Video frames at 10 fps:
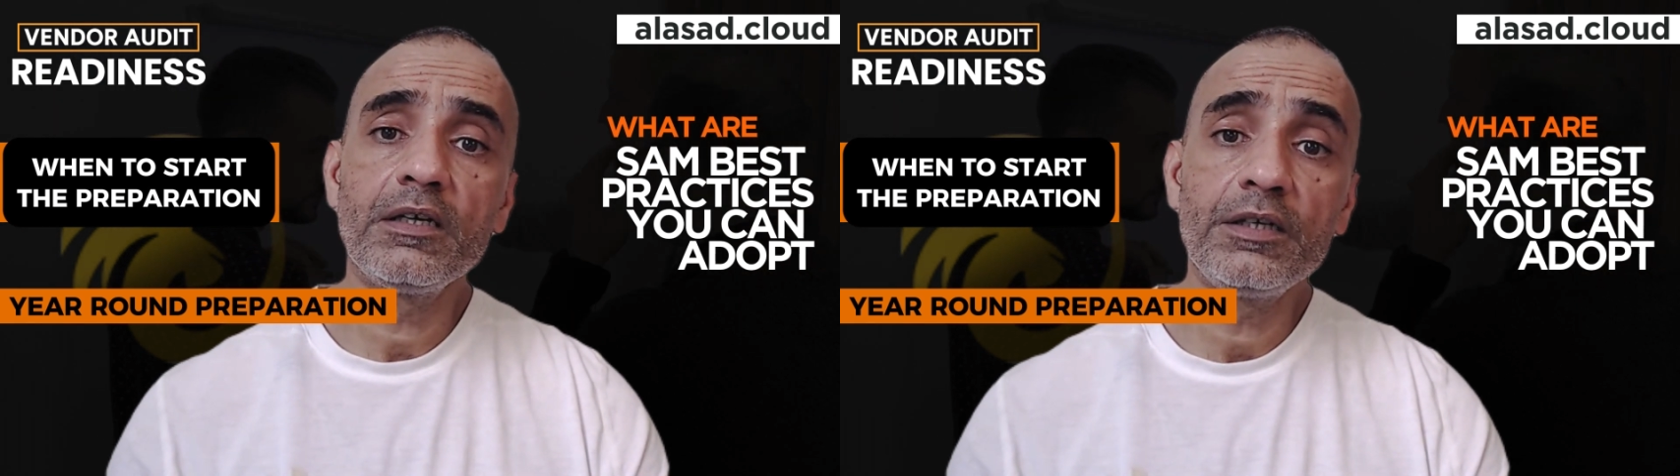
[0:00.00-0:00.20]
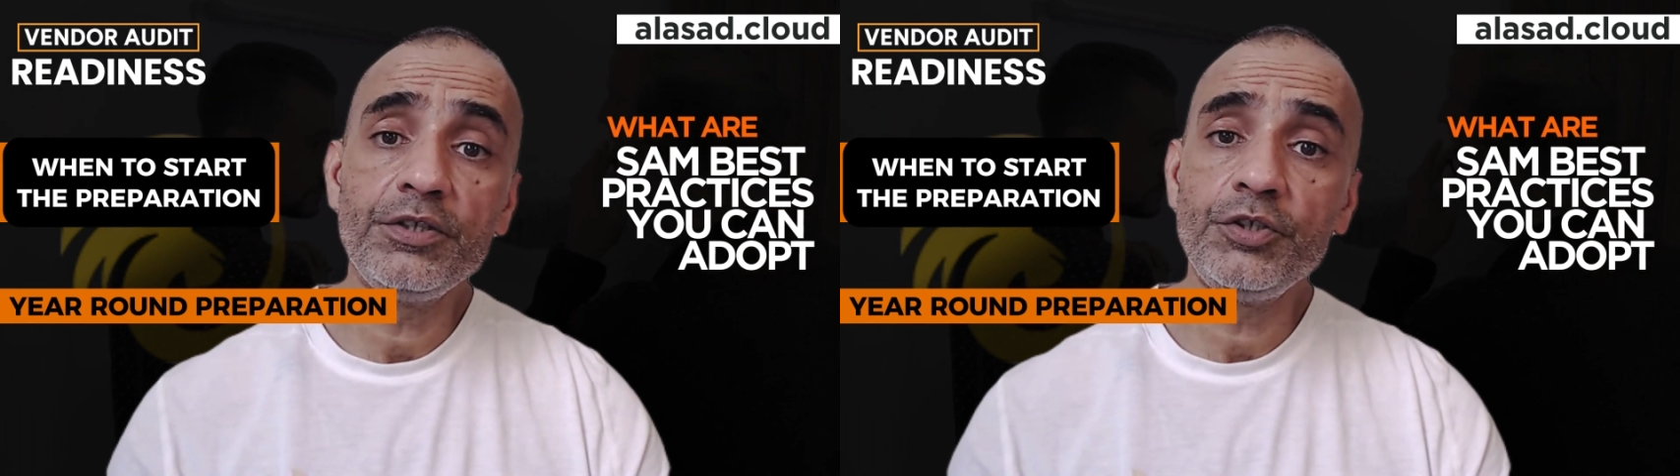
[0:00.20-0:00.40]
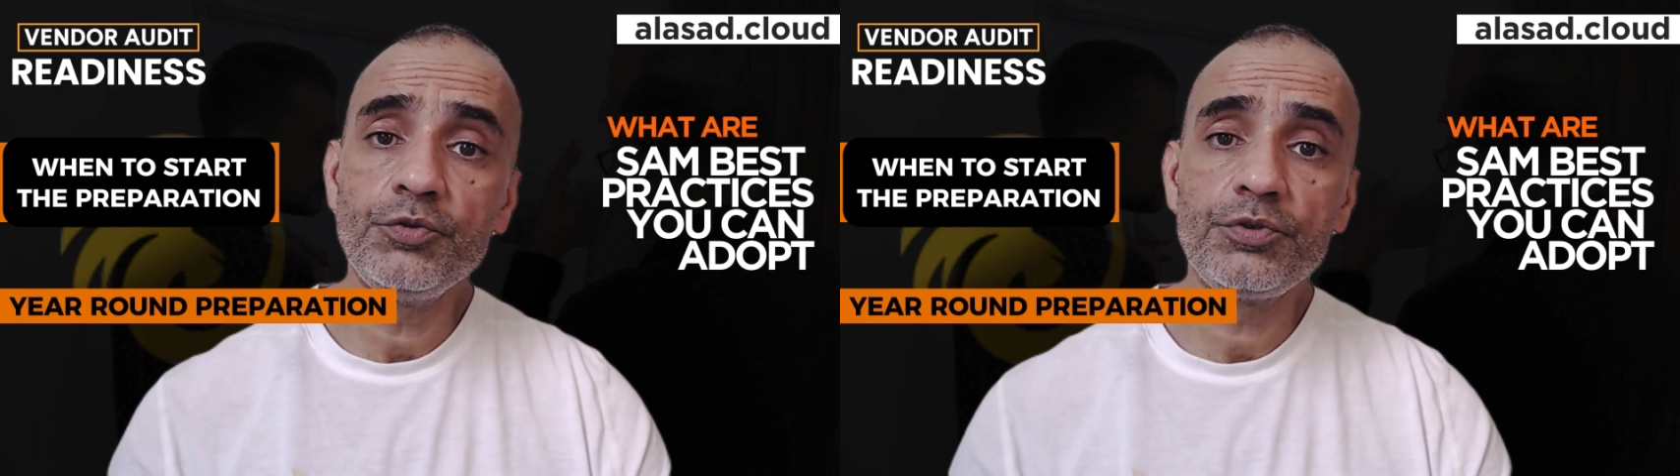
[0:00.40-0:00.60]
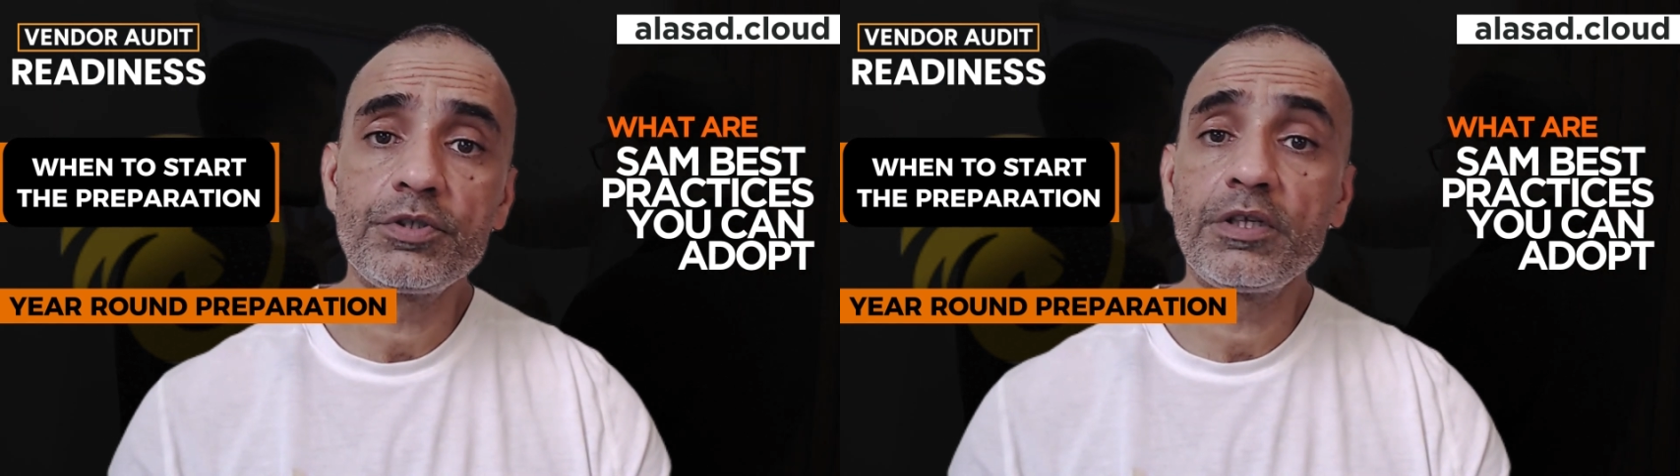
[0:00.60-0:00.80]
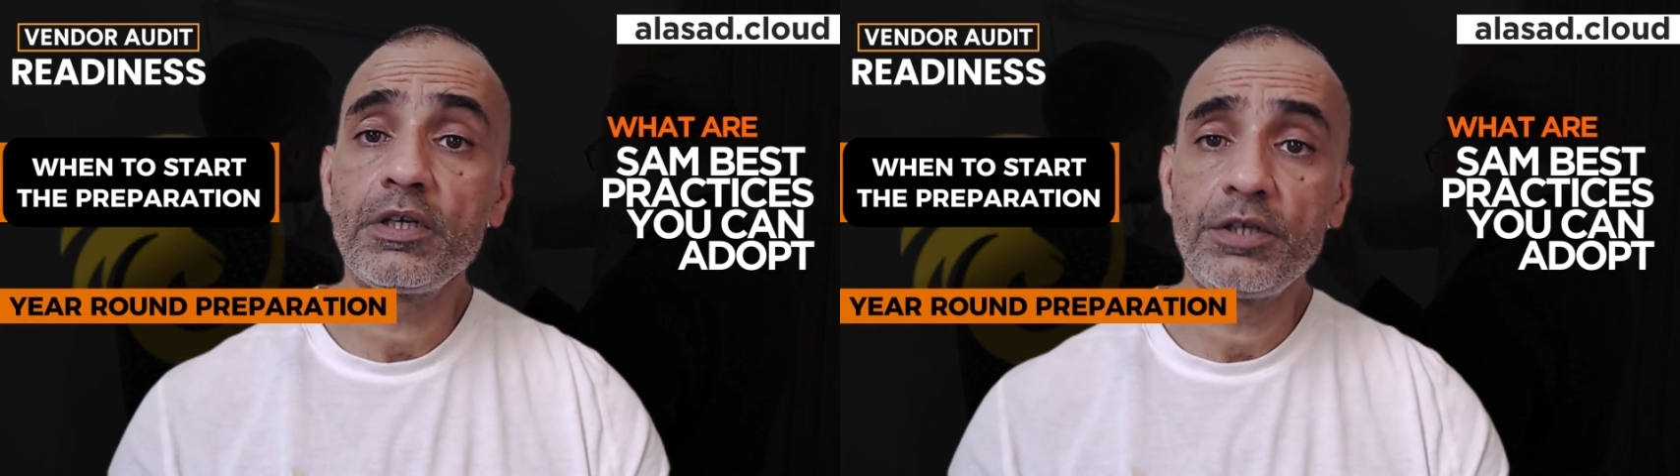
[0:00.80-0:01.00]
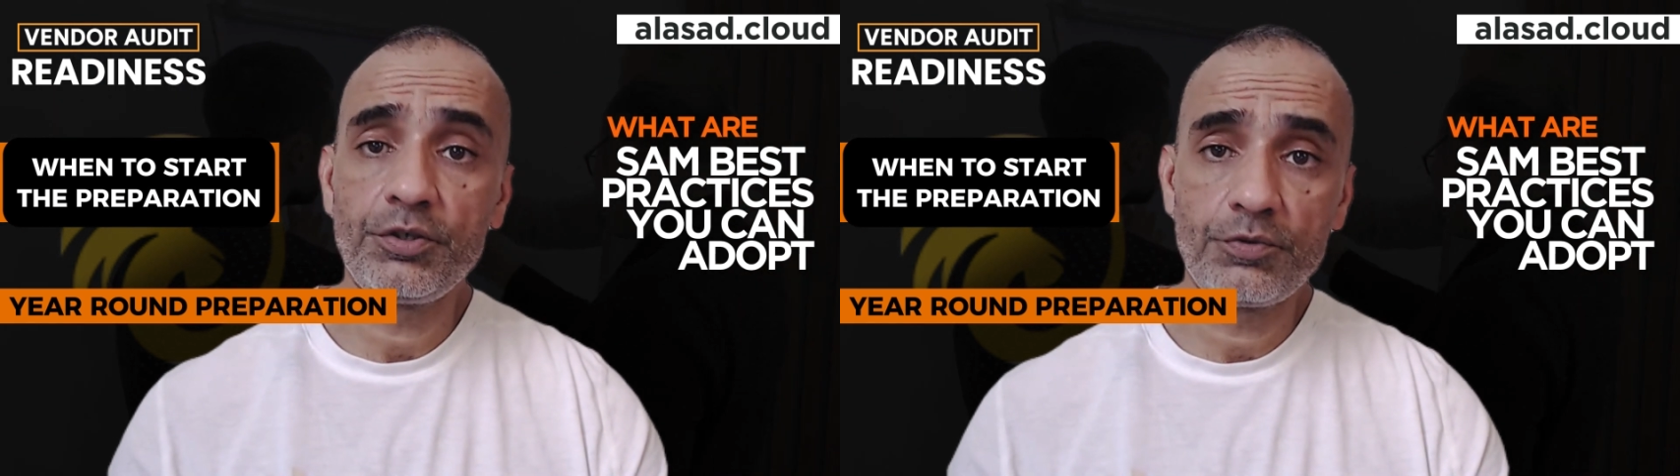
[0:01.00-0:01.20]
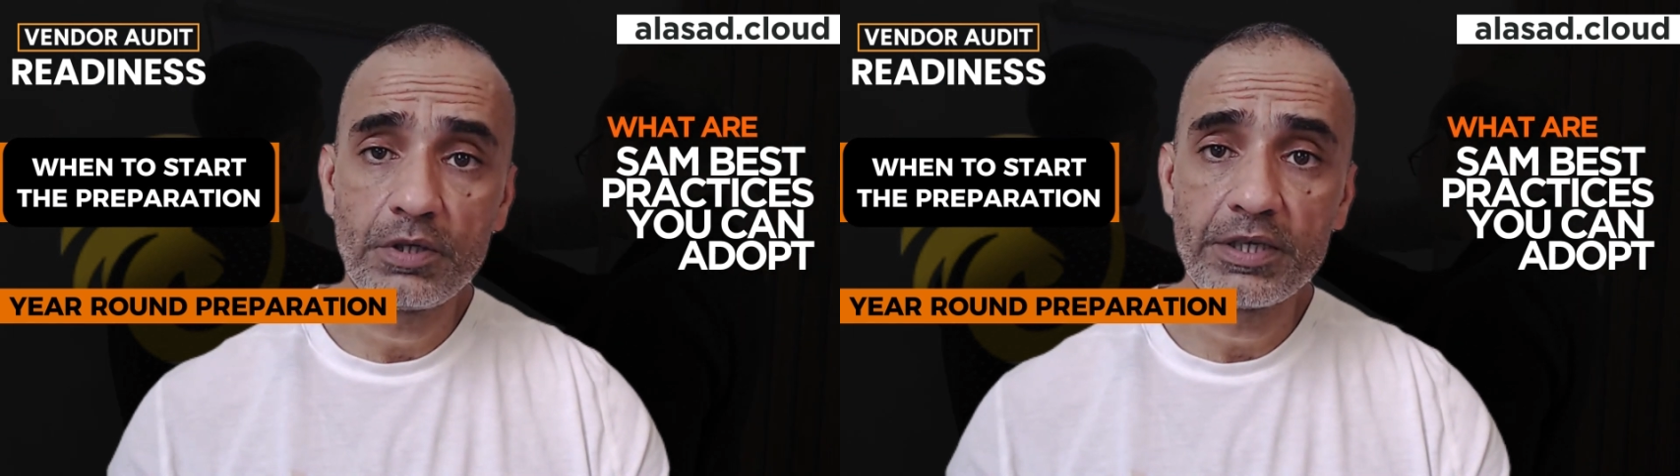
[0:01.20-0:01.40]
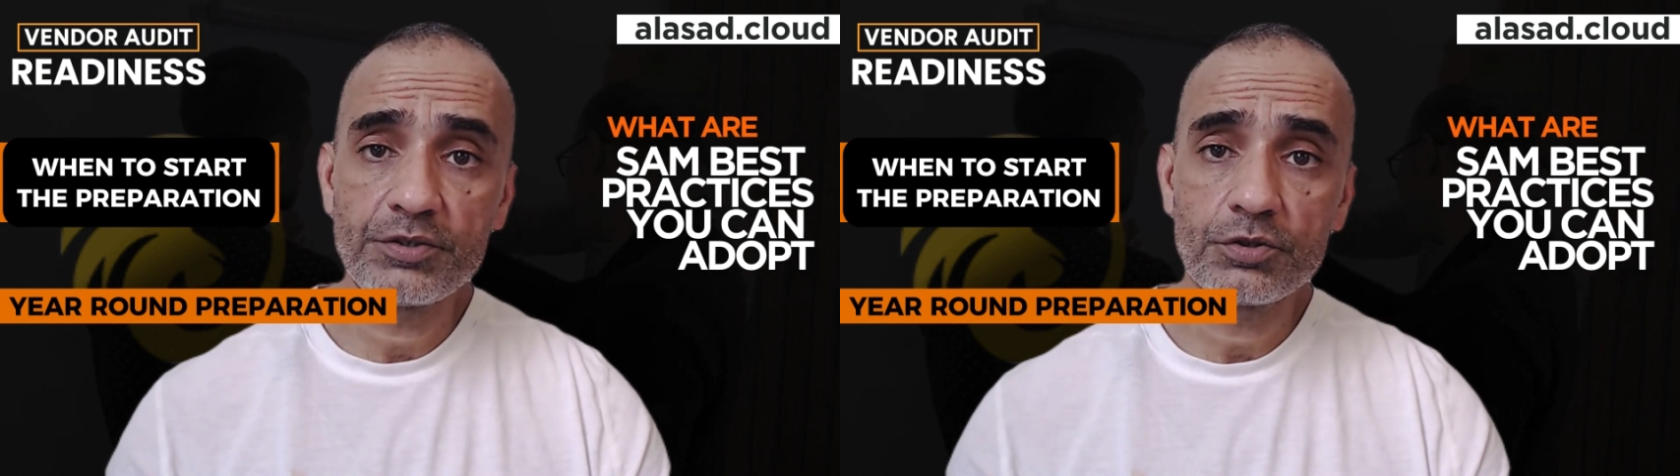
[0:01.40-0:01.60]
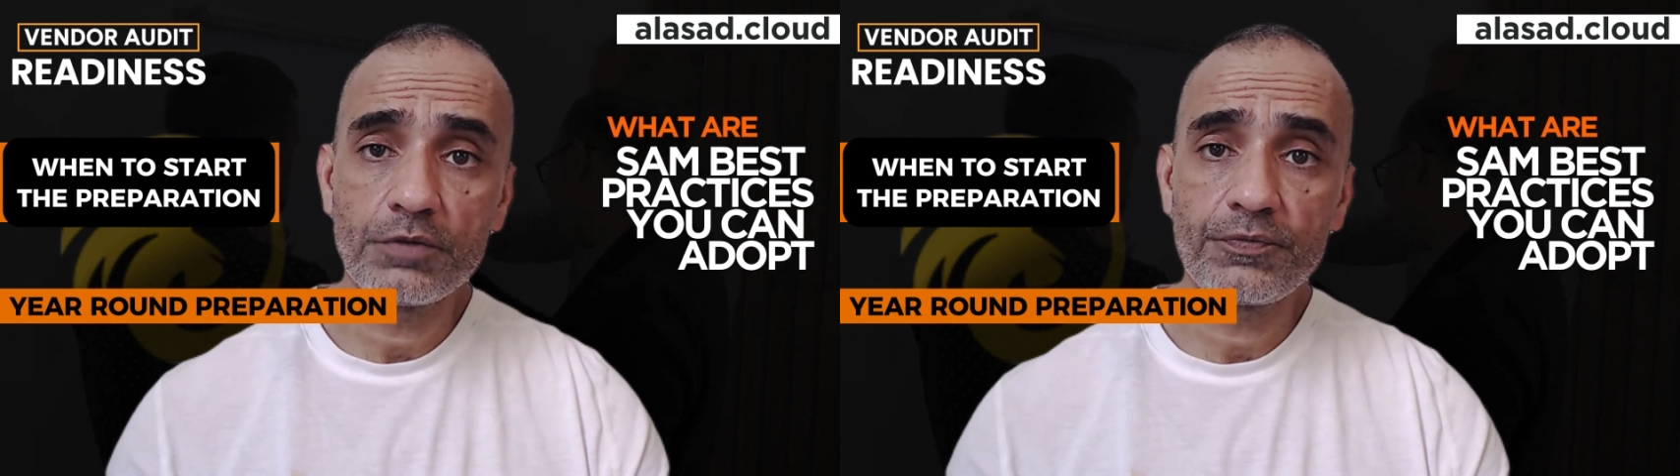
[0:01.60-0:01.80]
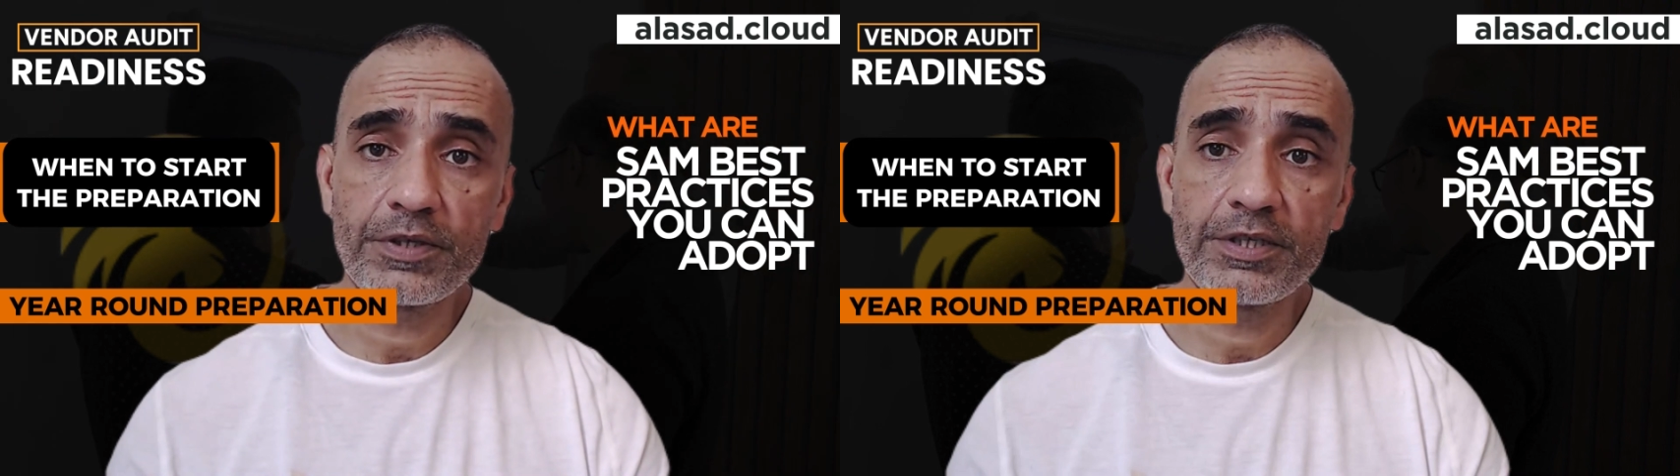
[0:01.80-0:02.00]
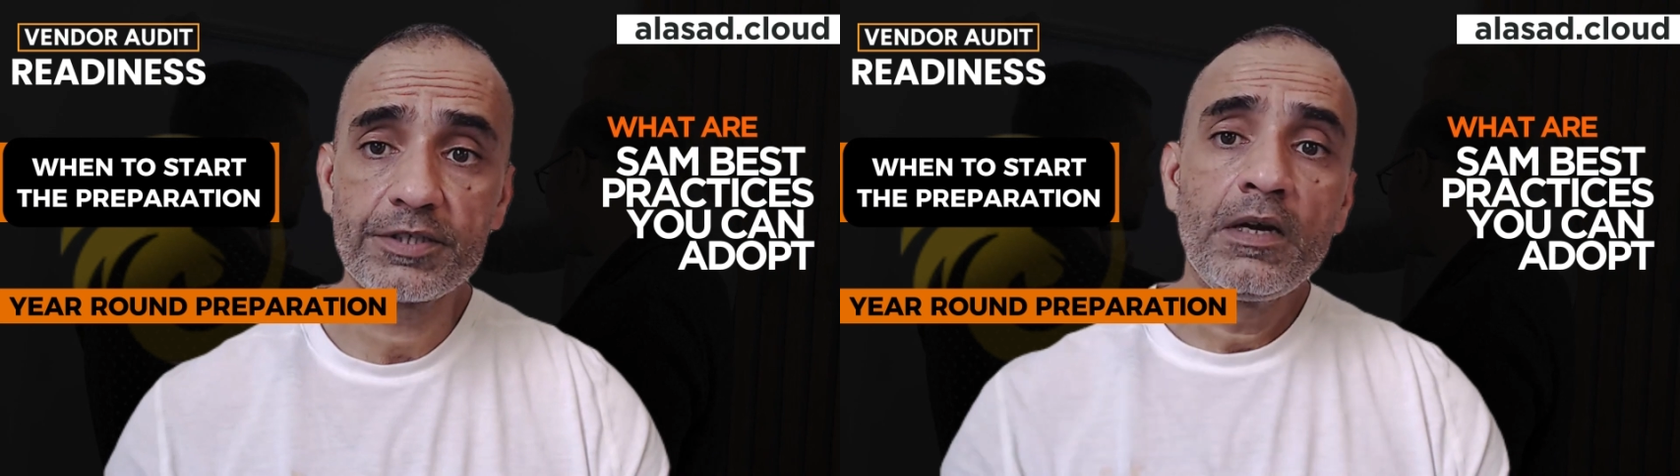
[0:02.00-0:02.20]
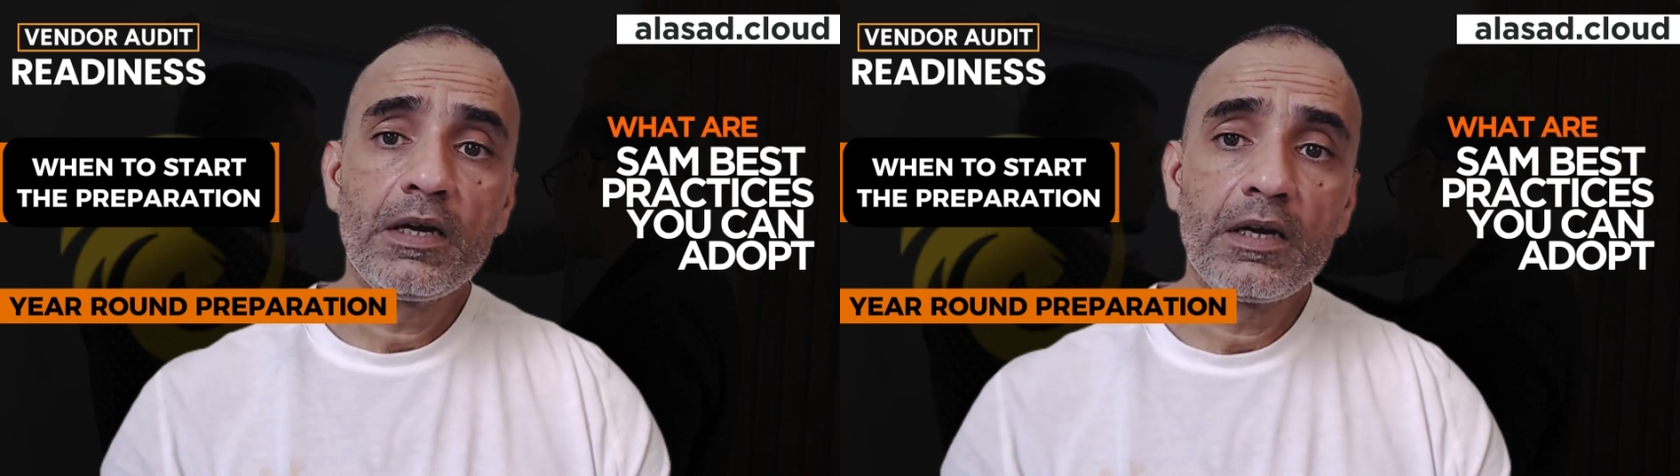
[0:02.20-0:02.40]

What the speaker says: unused and underutilized softwares,